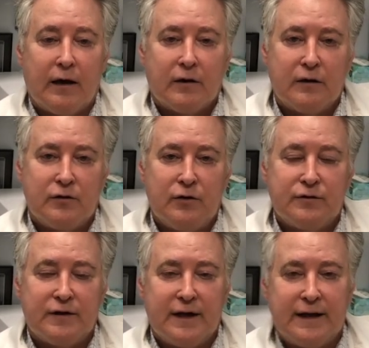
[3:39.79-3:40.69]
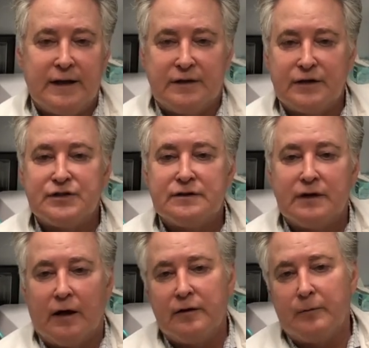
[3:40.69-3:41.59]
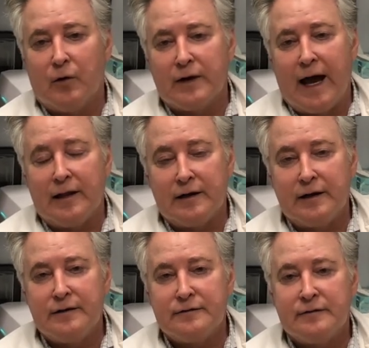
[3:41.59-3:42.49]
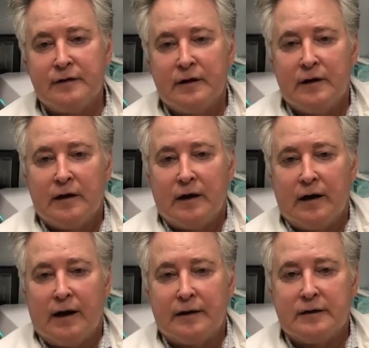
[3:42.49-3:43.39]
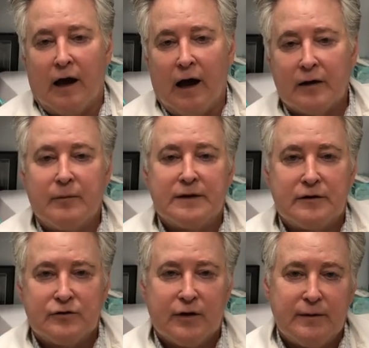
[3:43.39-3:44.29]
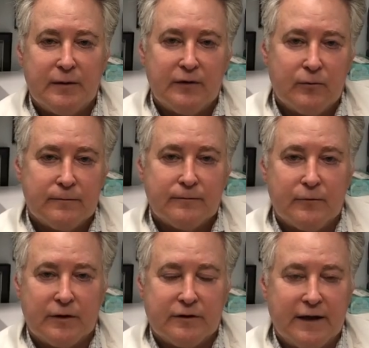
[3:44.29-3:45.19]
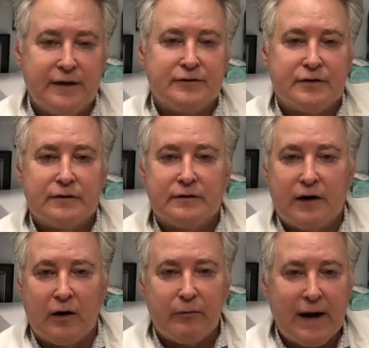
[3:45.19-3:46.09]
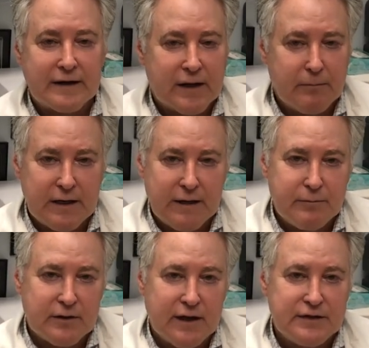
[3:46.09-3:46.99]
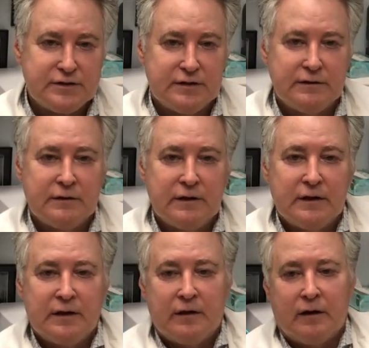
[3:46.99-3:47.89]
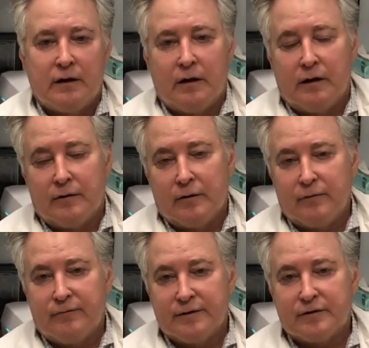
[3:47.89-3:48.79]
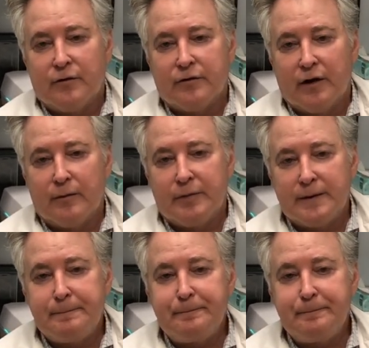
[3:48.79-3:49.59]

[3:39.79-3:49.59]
Can use it in addition to other modalities to augment the treatment with laser, chiropractic manipulation, physical therapy.